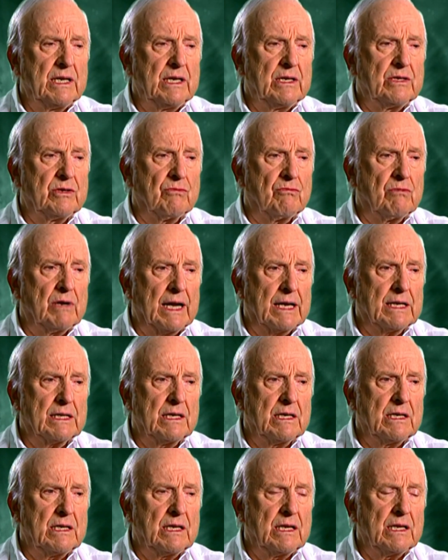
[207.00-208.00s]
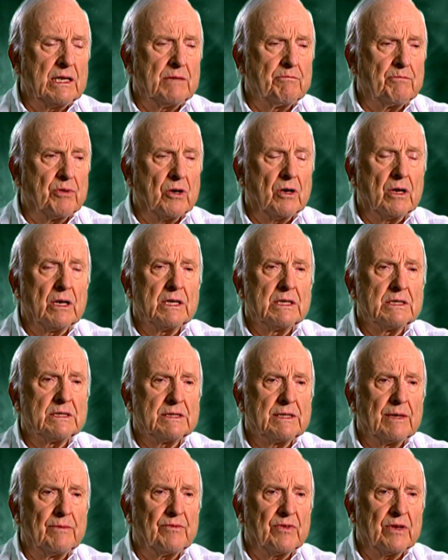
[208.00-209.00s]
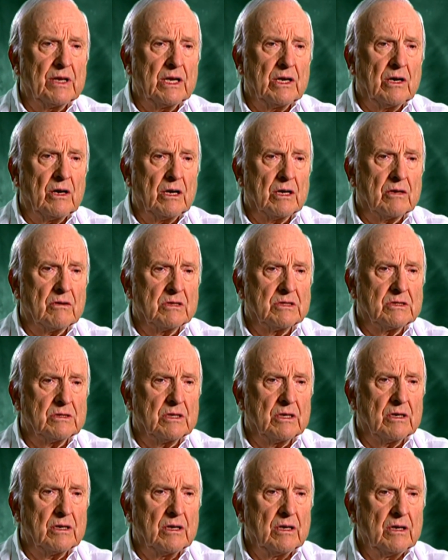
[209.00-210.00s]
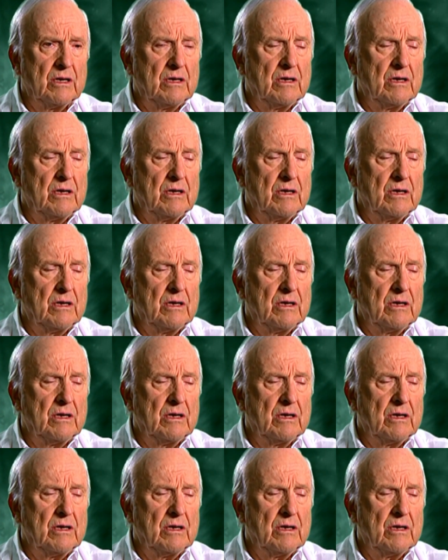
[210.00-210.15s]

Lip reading: And he directed the Berlin Symphony Orchestra